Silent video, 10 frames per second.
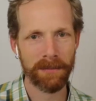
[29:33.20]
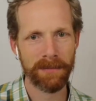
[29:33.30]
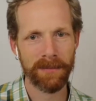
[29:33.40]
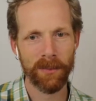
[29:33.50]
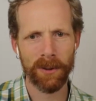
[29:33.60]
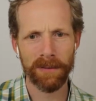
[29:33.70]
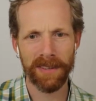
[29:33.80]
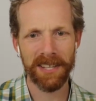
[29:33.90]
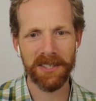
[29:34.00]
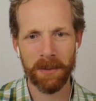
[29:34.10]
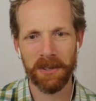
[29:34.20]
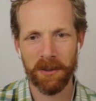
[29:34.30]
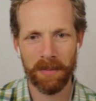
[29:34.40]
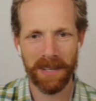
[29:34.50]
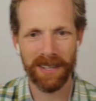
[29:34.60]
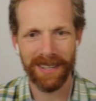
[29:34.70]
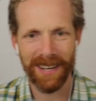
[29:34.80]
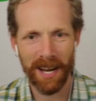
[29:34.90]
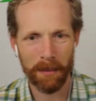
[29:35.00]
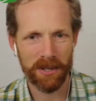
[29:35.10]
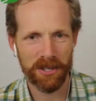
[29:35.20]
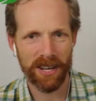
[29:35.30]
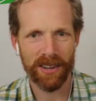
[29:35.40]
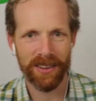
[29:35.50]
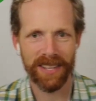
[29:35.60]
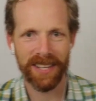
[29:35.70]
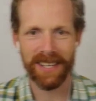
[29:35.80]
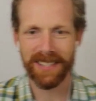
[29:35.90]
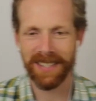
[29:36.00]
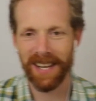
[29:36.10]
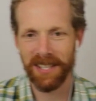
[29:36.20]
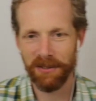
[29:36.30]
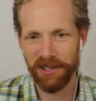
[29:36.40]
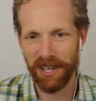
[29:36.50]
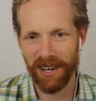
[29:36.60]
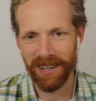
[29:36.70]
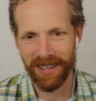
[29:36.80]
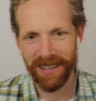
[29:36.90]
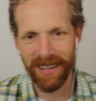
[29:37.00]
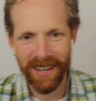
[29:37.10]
Well, thank you so much for being here today. I appreciate all the insights you've shared, and